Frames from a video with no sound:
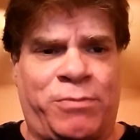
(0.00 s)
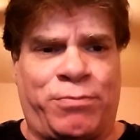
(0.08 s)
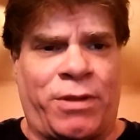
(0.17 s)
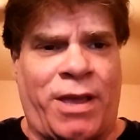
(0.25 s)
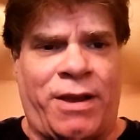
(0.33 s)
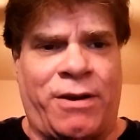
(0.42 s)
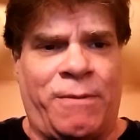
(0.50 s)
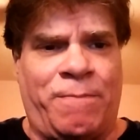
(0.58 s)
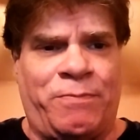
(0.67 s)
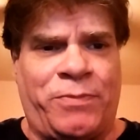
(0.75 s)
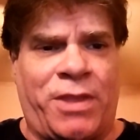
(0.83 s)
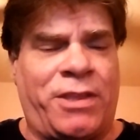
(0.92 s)
player,
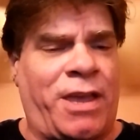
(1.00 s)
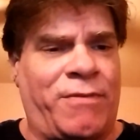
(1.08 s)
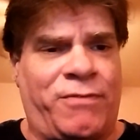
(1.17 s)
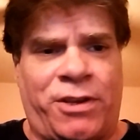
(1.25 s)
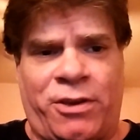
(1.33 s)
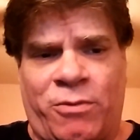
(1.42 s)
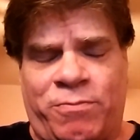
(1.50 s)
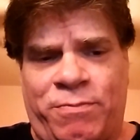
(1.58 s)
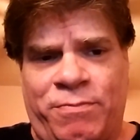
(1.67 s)
then they have video